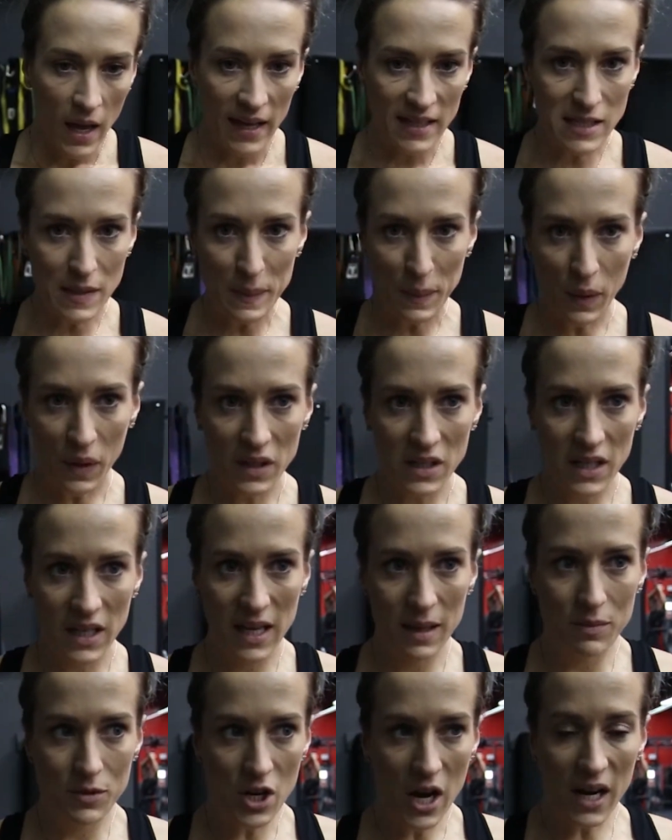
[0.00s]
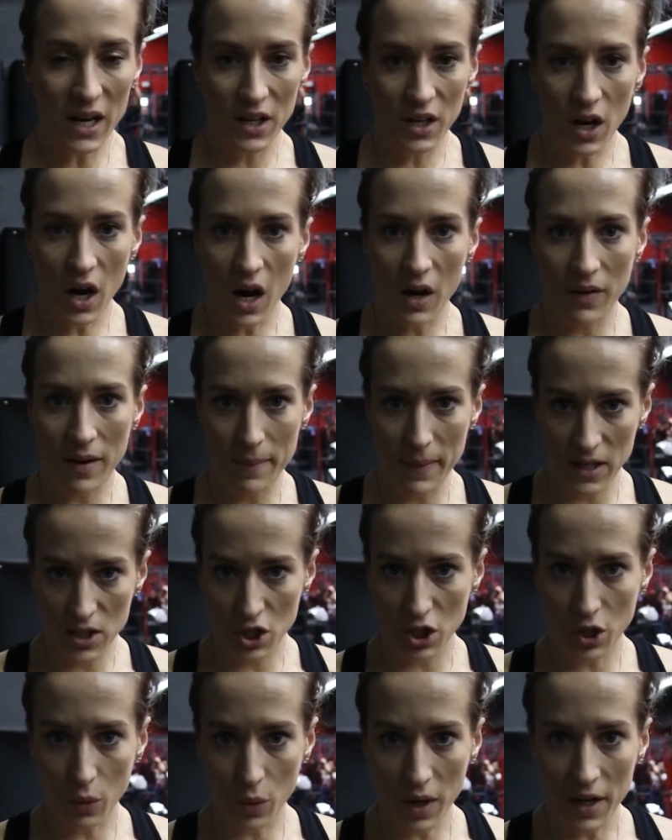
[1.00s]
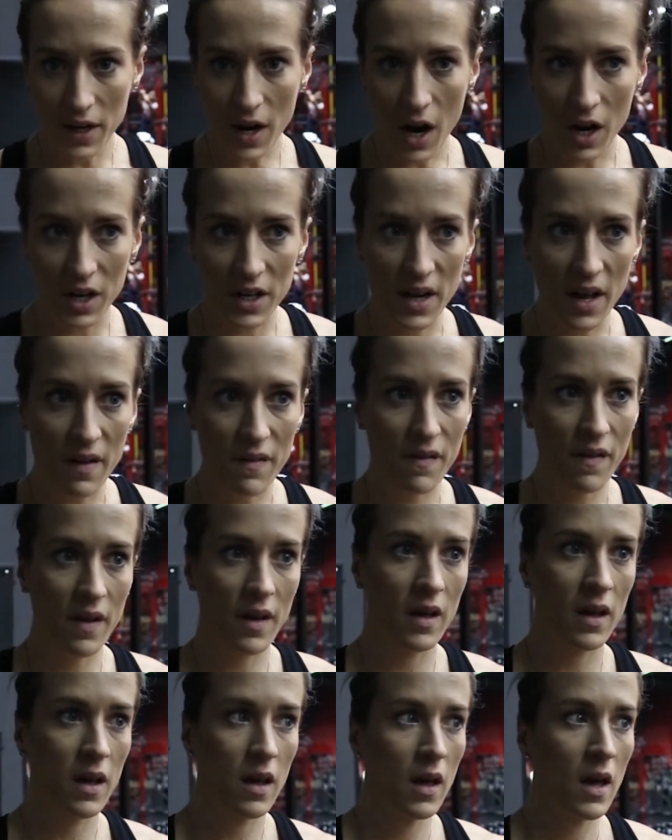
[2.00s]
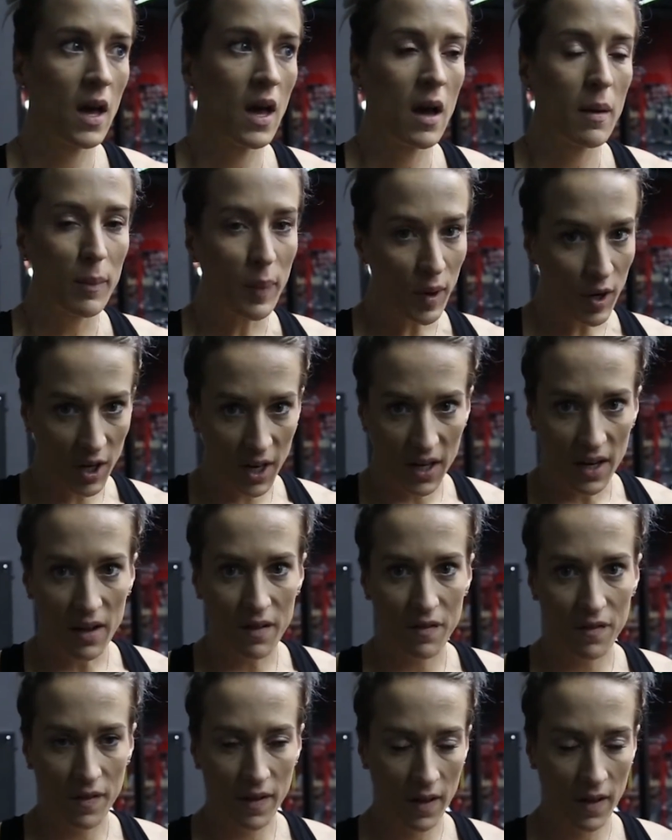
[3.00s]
it's important to keep track of your heart rate, make sure you're working hard enough, burning enough.